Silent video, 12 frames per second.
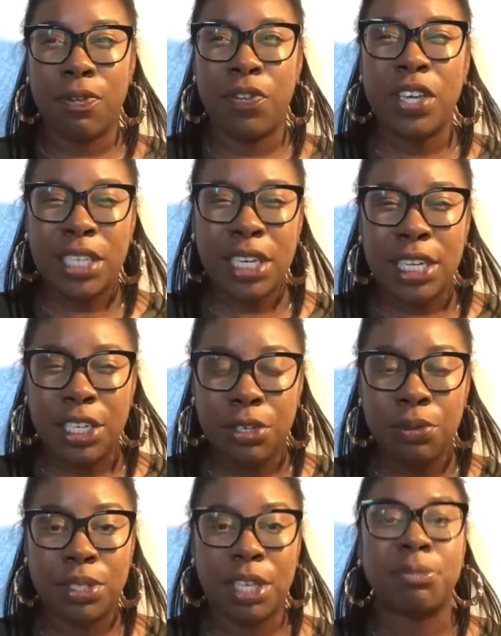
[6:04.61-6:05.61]
physically
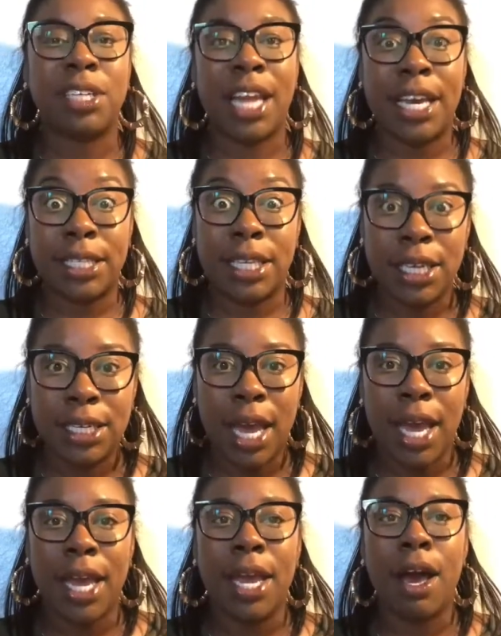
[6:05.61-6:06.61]
do something like
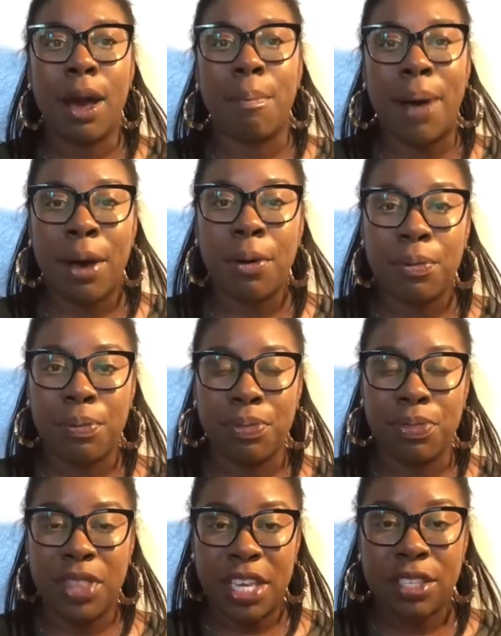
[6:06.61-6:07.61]
today about
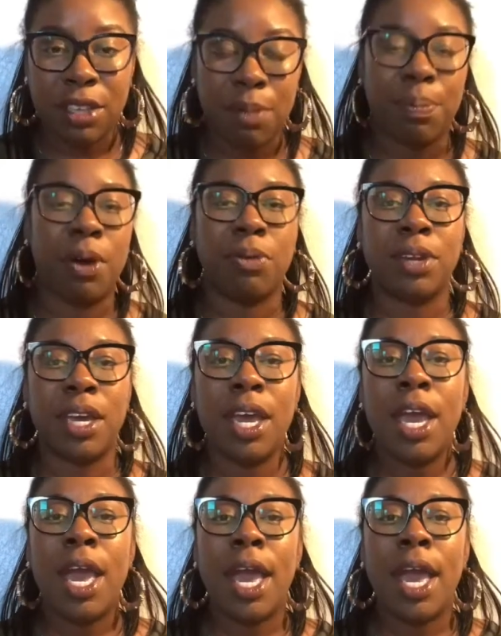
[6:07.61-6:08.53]
this component.